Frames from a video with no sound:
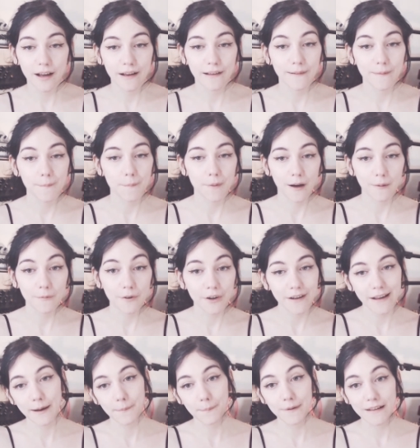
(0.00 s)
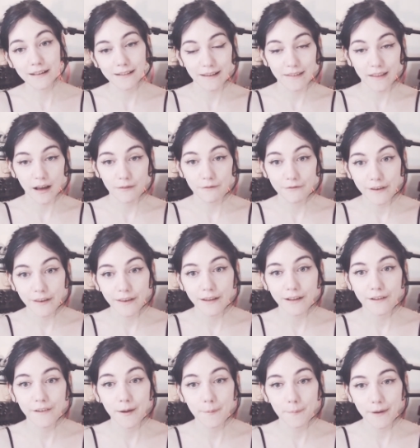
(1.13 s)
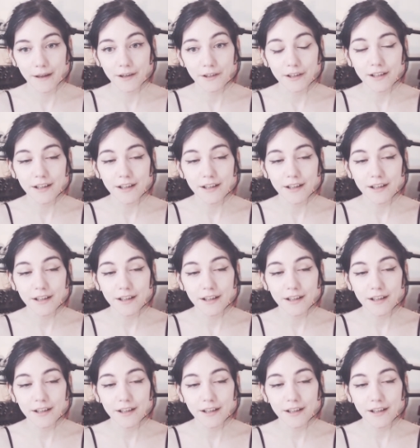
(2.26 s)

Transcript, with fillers: um, but I'm really happy to say that I'm feeling a lot better.